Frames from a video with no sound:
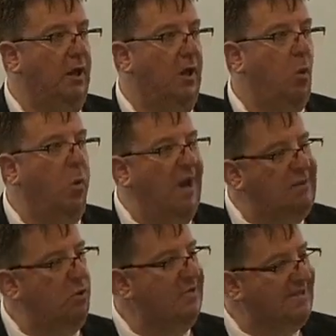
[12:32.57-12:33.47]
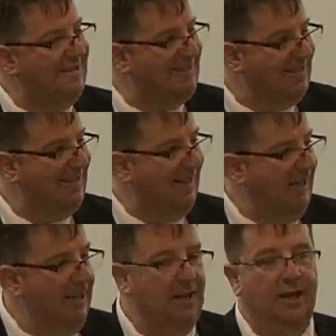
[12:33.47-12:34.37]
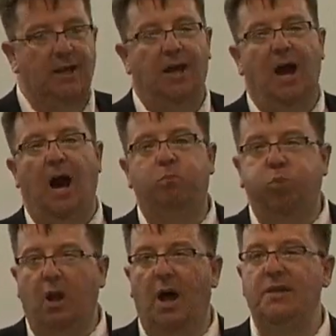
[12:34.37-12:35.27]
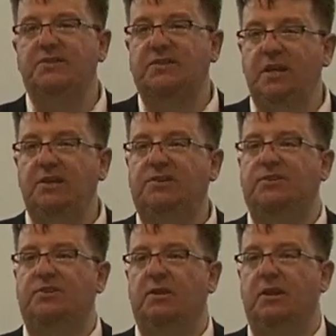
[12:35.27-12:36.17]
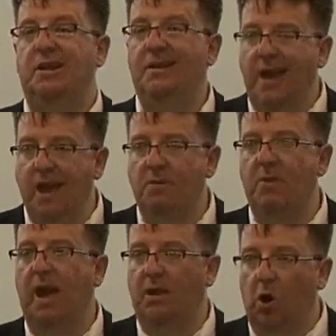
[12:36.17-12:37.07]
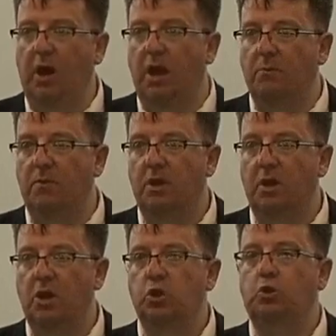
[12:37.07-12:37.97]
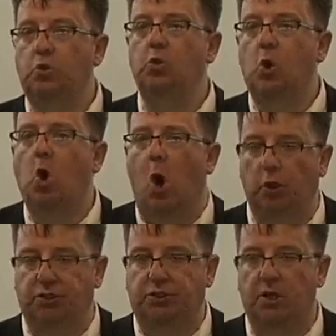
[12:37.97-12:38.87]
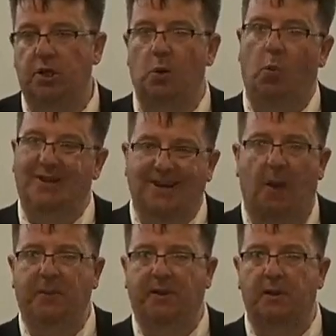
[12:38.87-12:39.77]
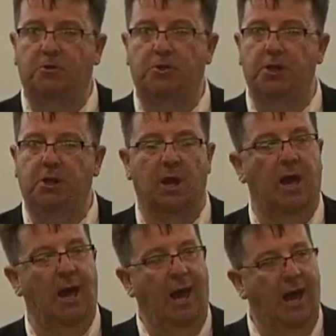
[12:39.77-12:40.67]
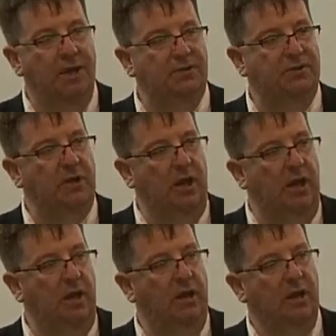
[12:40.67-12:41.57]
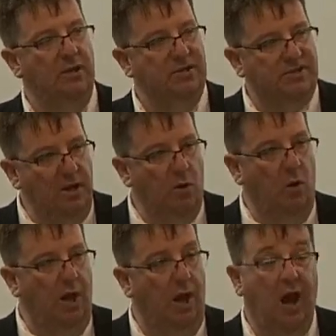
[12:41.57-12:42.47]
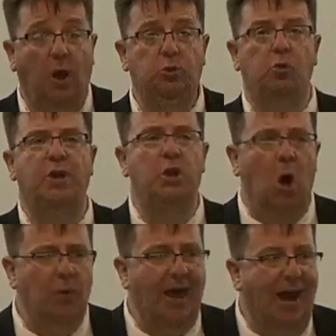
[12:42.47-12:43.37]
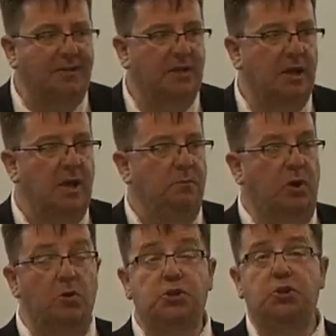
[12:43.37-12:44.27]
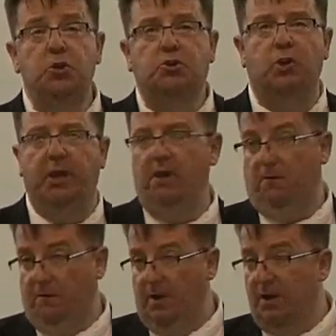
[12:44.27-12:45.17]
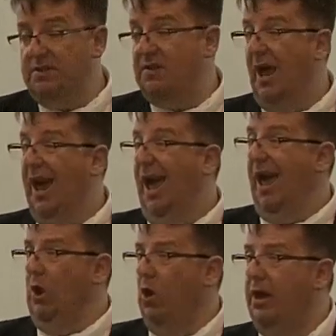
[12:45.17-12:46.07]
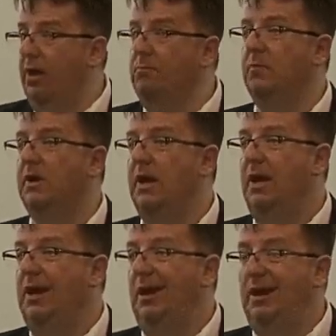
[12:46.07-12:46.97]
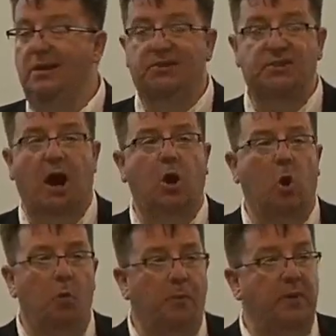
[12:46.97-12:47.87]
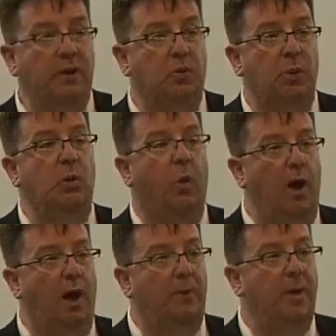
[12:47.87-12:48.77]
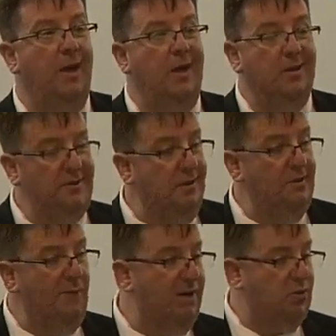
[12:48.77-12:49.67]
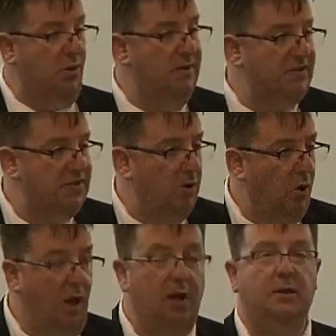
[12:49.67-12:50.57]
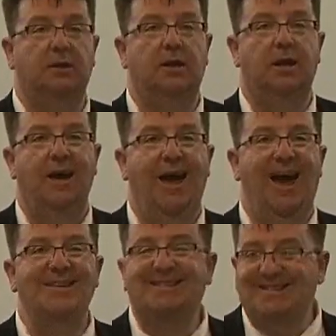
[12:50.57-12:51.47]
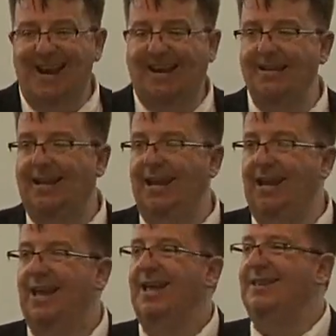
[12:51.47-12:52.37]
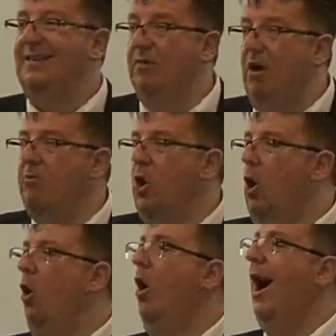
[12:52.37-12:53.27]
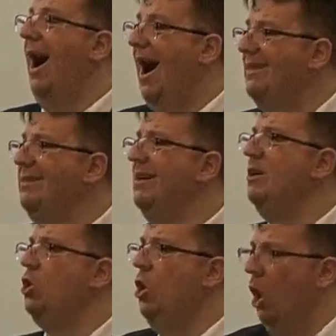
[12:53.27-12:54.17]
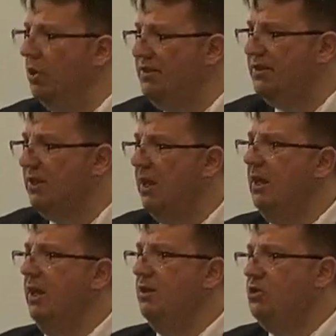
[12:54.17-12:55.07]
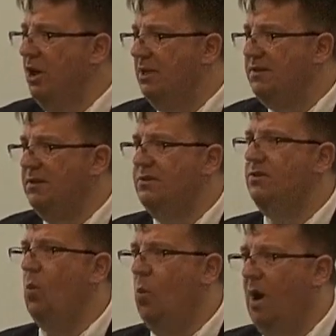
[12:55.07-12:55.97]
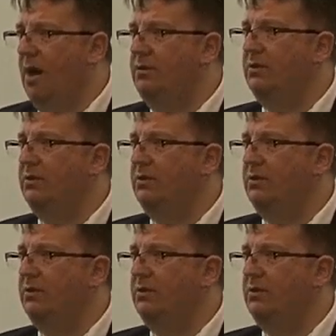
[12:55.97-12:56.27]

quite consistently applies this name Elohim to God with capital G and in singular. How do we know that? Because usually, first, Elohim is accompanied with verb in third masculine singular, and secondly, there are no other gods in Genesis 1-3.